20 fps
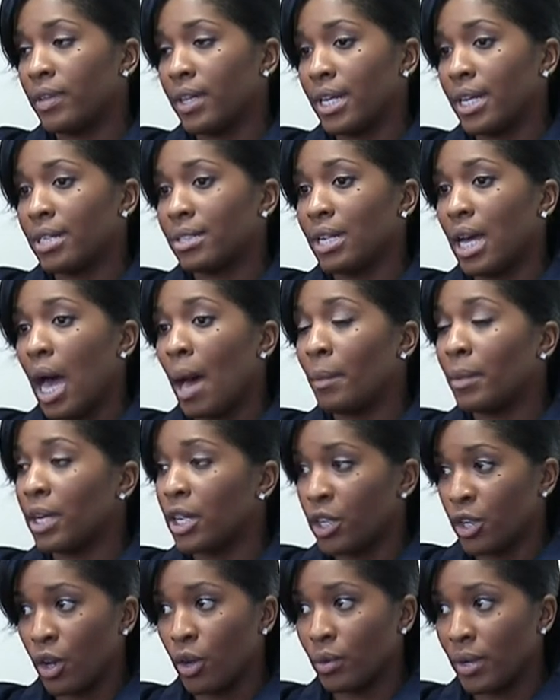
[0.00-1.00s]
it is I'm an
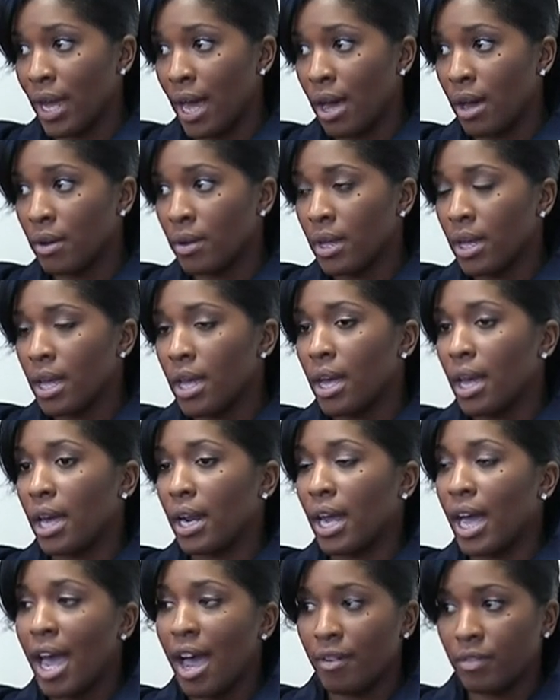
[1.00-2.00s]
adult now
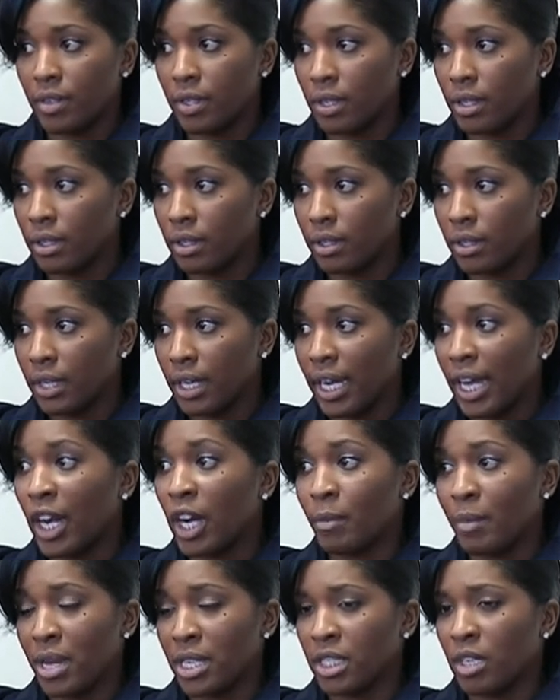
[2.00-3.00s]
and I have to
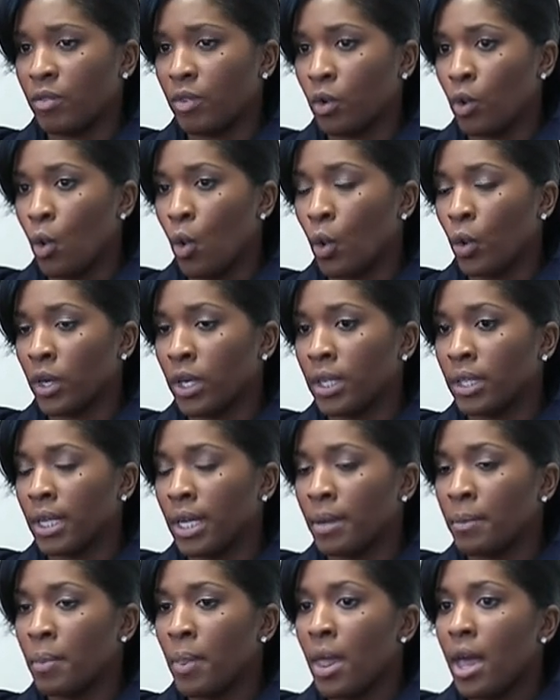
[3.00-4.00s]
carry myself
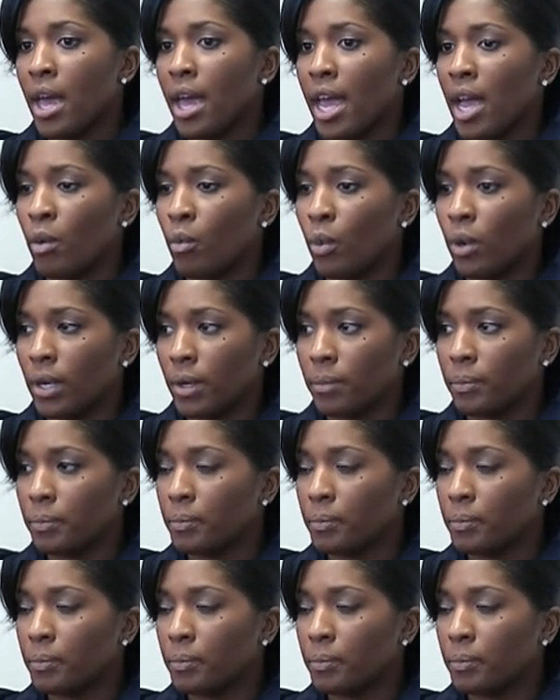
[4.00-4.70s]
accordingly. Well,